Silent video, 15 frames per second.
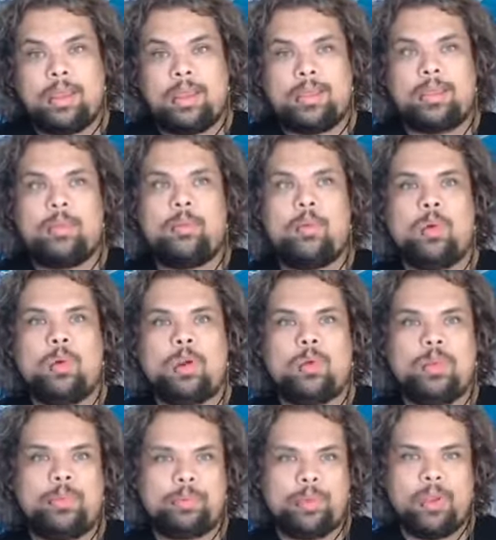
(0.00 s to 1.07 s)
the more
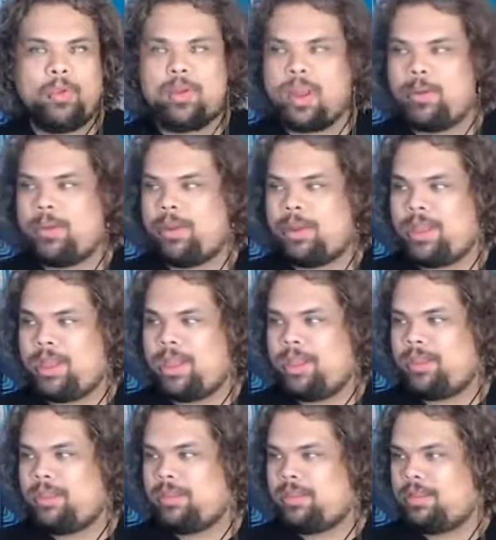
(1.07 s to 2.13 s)
we program our
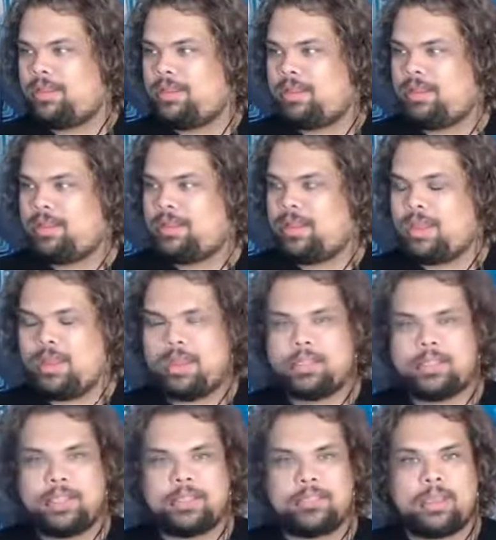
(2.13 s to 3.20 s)
day, hey,
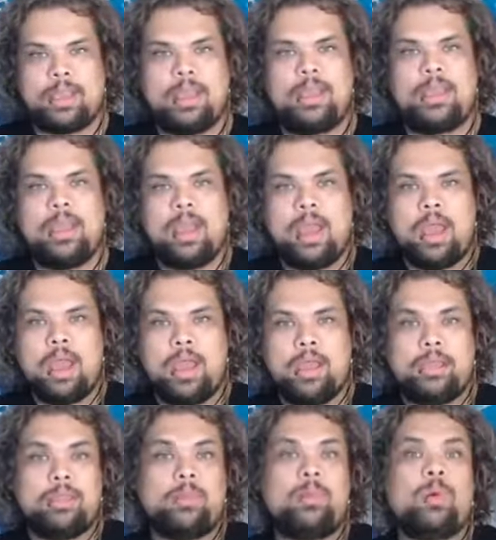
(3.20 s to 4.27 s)
Jessica,
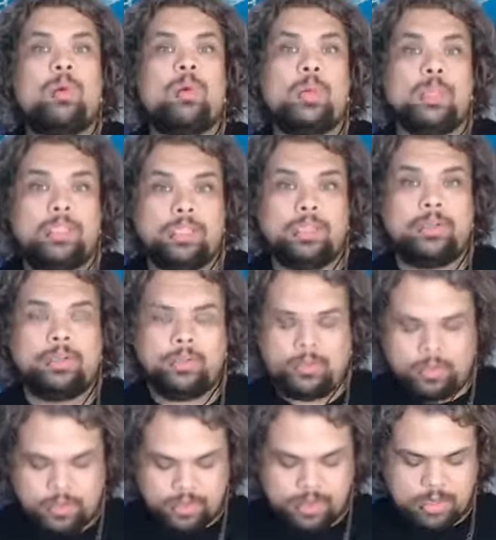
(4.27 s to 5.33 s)
the more we do,